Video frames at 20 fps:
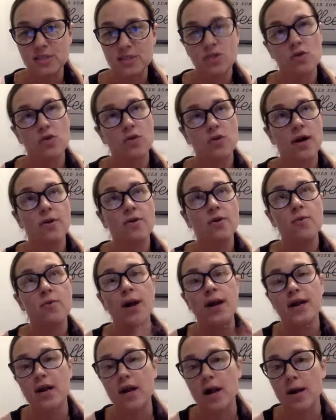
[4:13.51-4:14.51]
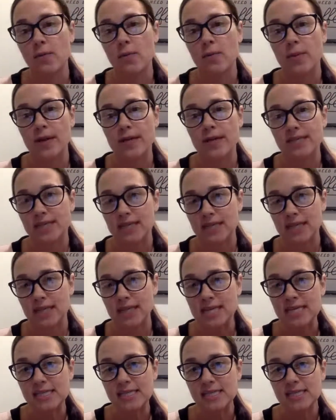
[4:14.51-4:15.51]
So I go back a couple months at
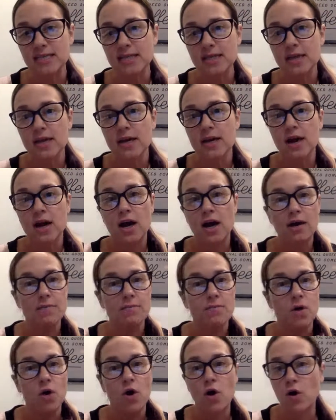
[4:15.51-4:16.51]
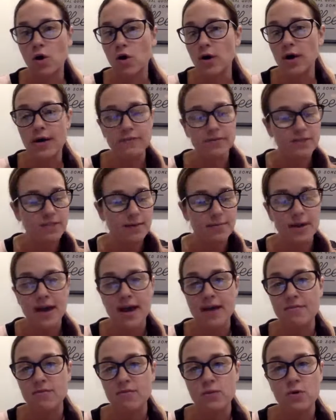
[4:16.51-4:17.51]
least. Every time I
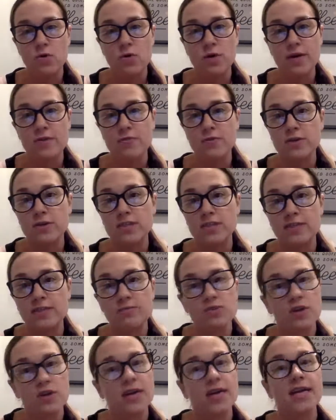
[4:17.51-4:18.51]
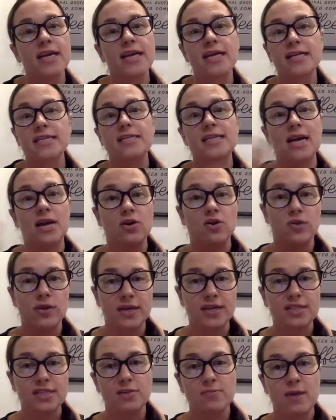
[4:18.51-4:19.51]
have a recording for a team training, it is now
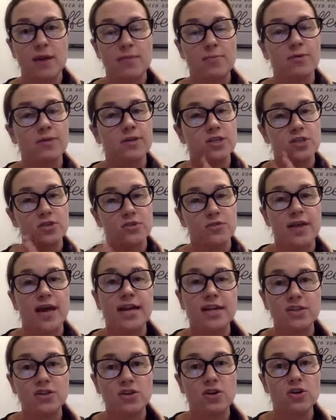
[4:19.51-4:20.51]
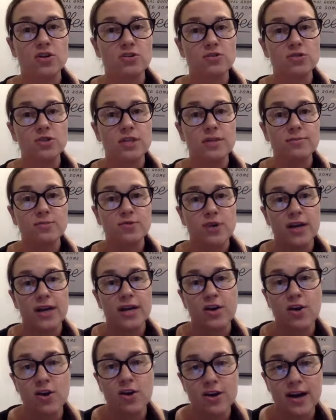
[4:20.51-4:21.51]
going into May Push. So that is our new team
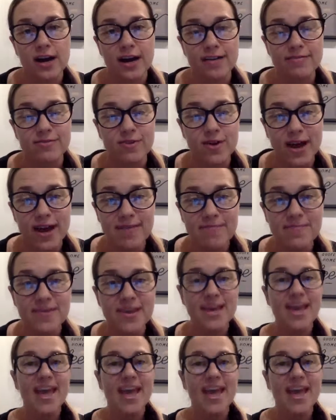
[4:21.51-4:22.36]
training archive. Okay.